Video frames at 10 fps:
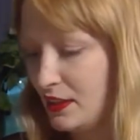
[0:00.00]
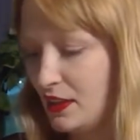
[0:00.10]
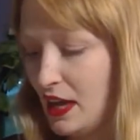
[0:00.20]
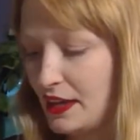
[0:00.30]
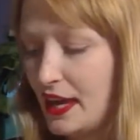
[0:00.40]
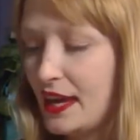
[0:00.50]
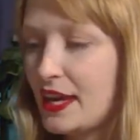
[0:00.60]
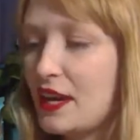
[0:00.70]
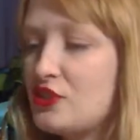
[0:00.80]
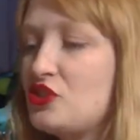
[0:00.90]
And
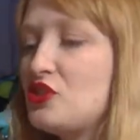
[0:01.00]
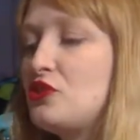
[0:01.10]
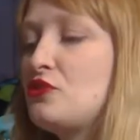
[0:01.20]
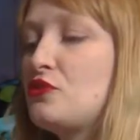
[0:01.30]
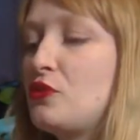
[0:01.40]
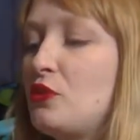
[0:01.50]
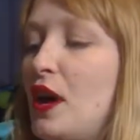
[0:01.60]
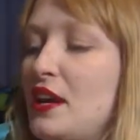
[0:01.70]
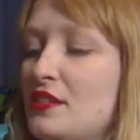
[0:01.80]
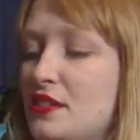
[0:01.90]
KH is useful,
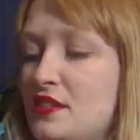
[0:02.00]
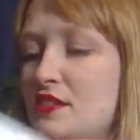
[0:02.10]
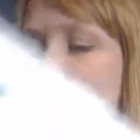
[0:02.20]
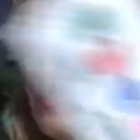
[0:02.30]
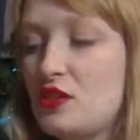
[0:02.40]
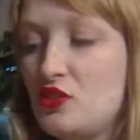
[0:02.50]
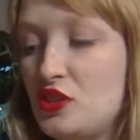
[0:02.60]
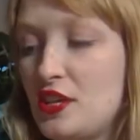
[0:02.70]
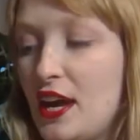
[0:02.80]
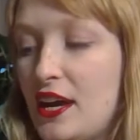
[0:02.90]
as is
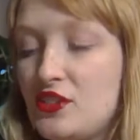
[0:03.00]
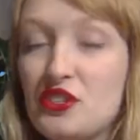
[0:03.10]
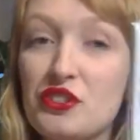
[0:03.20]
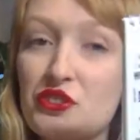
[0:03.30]
GH. And it's